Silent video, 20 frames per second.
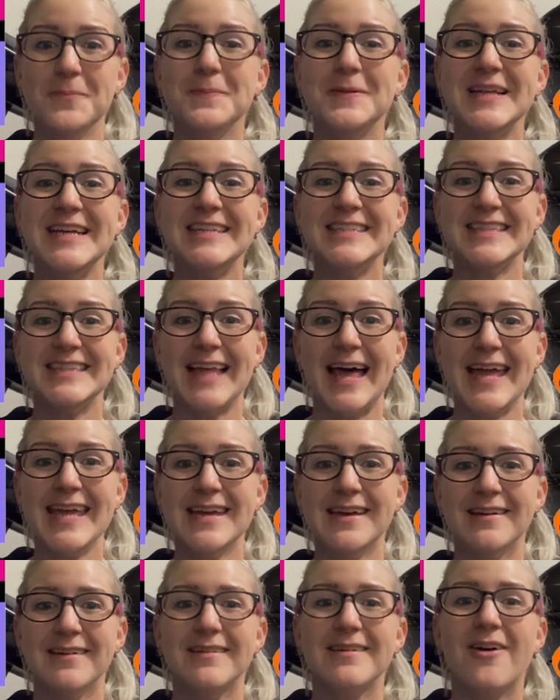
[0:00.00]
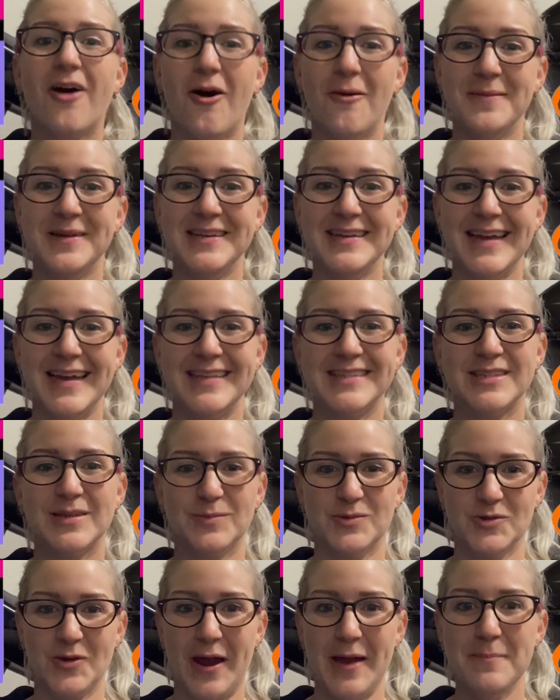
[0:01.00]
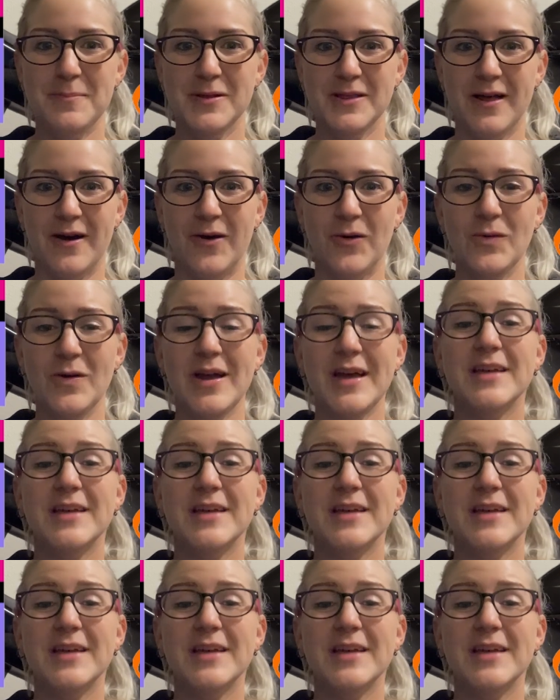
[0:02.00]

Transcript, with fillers: please like, comment, and subscribe below